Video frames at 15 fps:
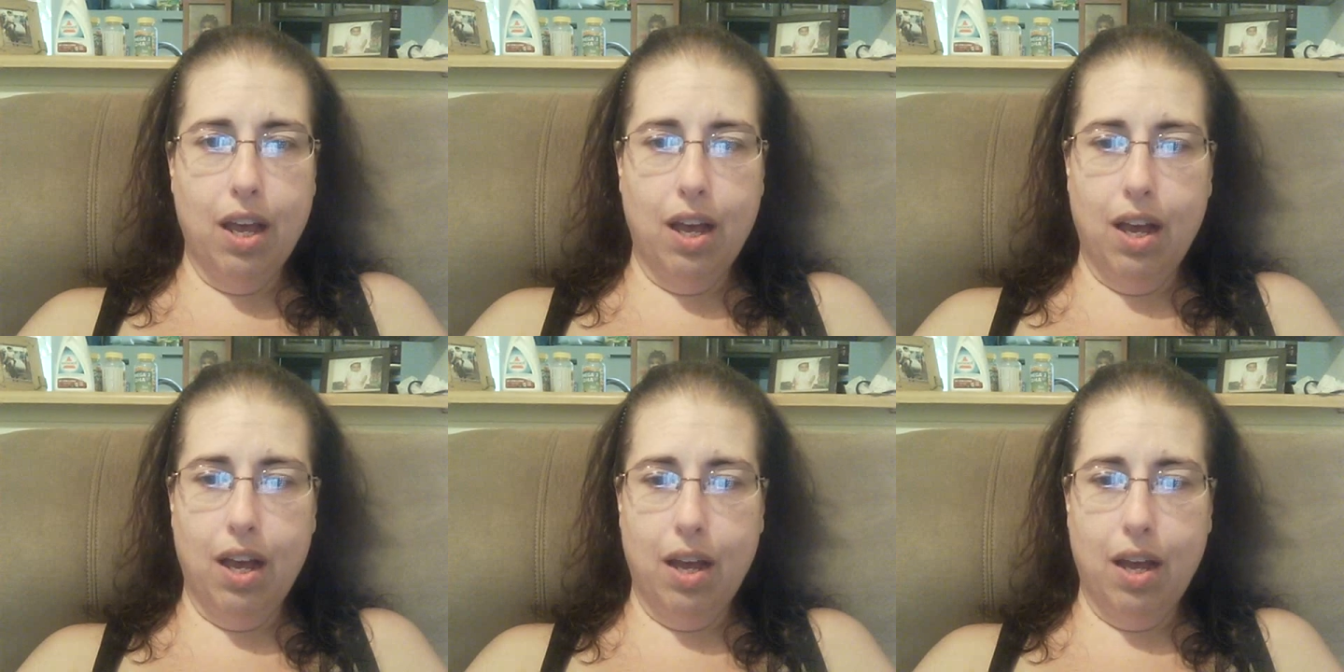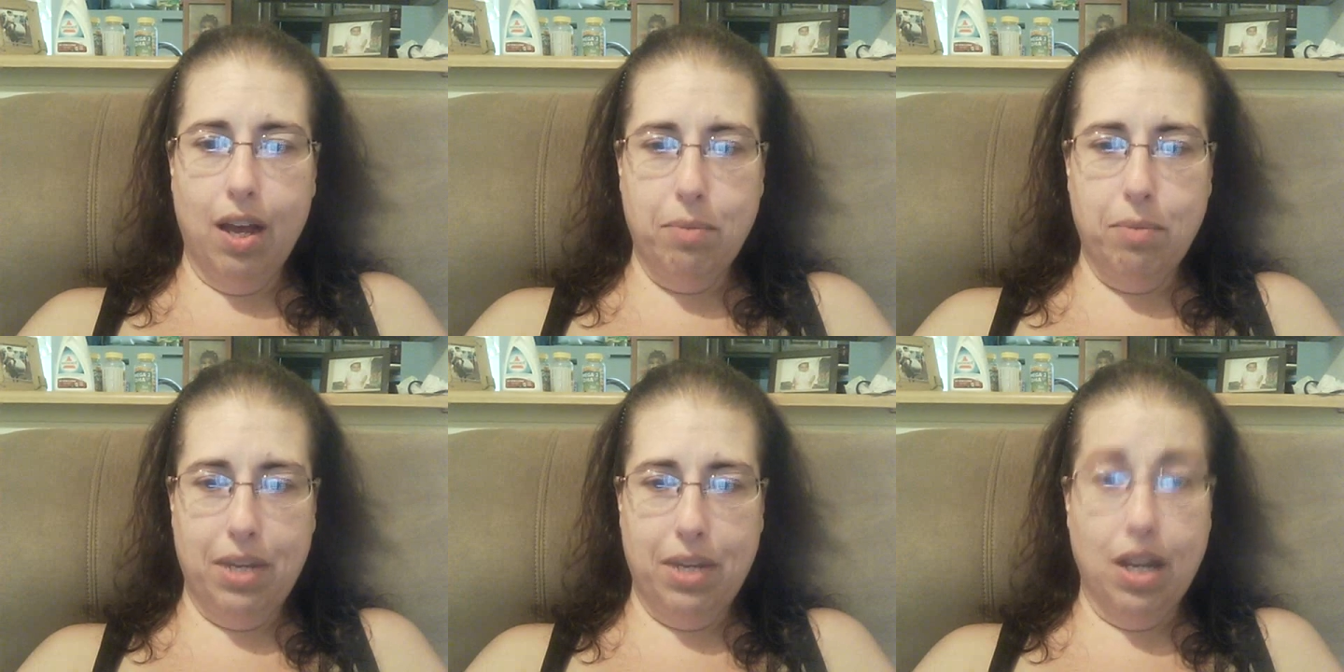I
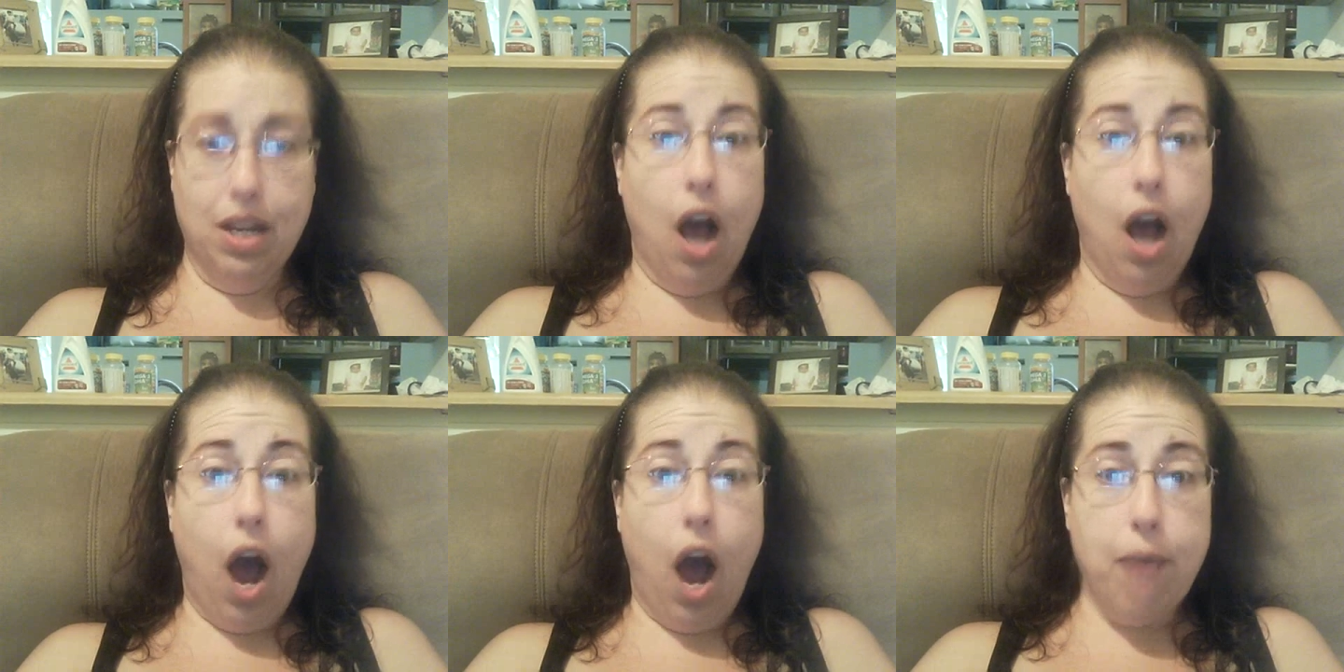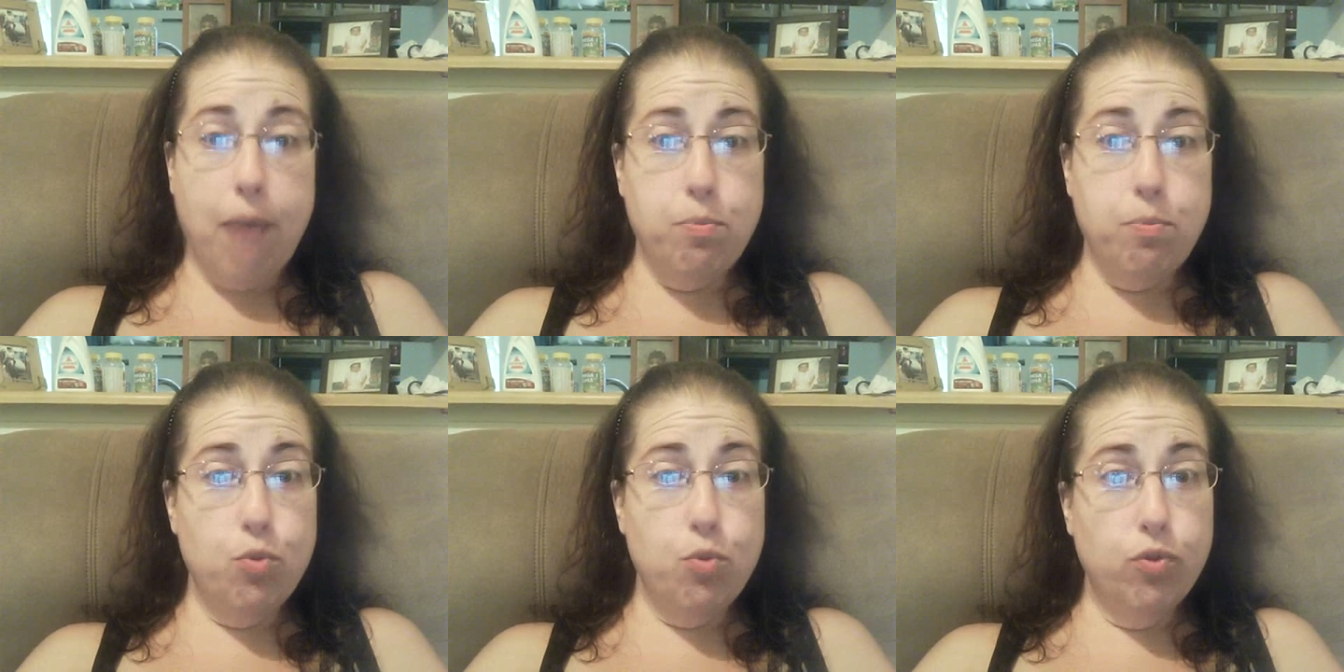mean, I
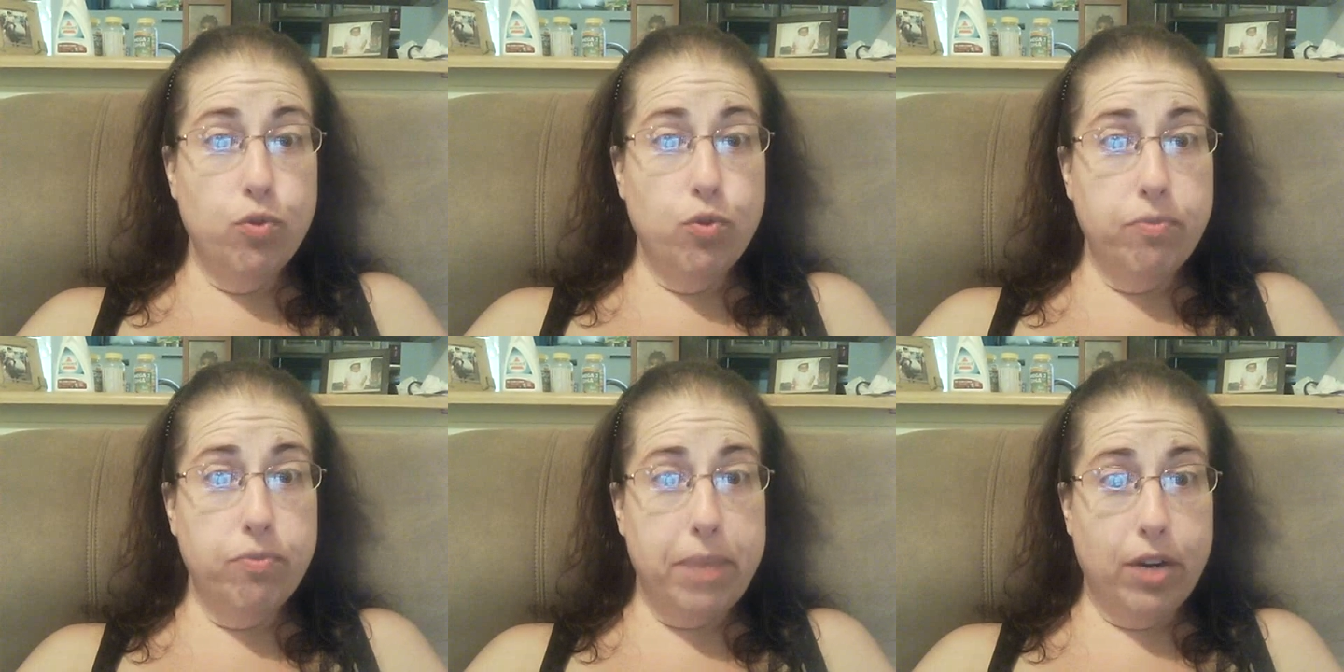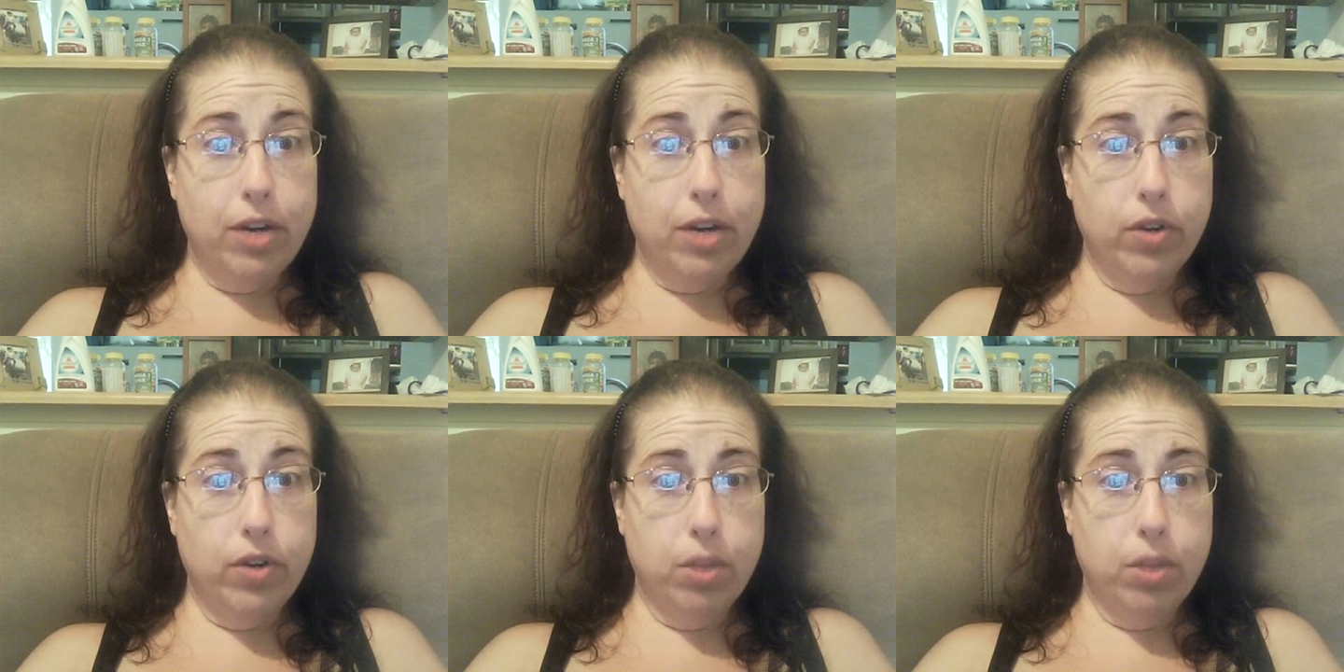move better
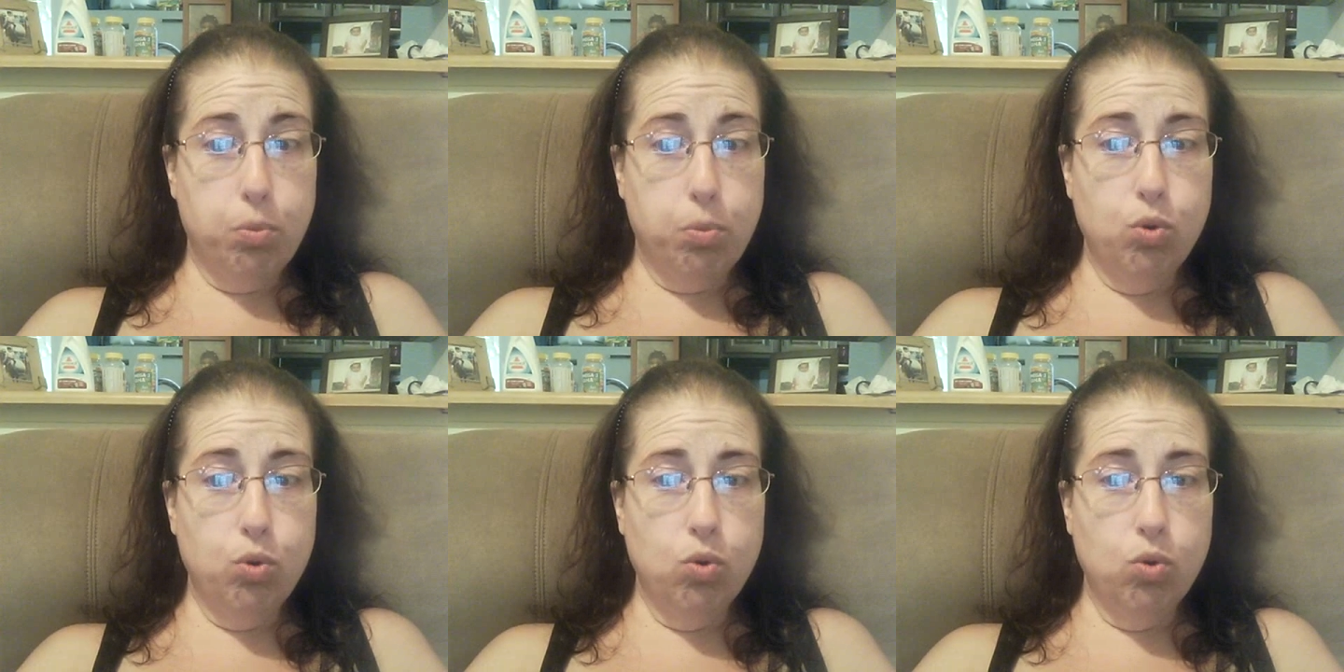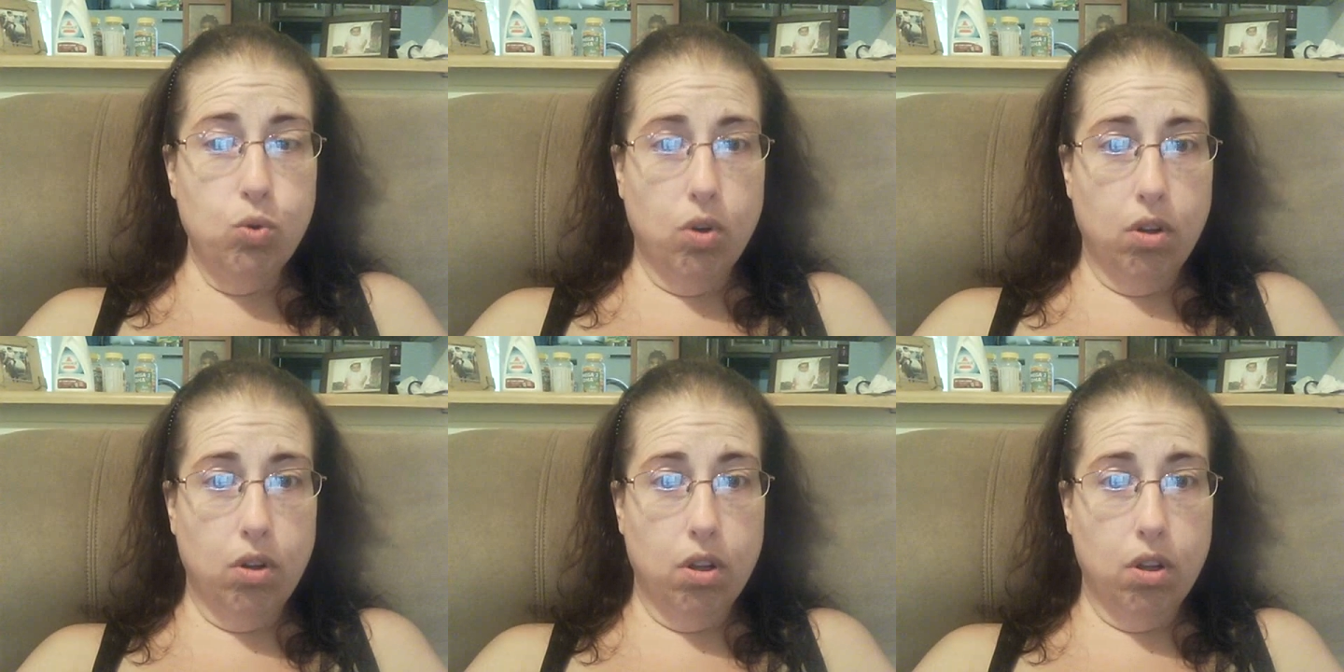in the pool.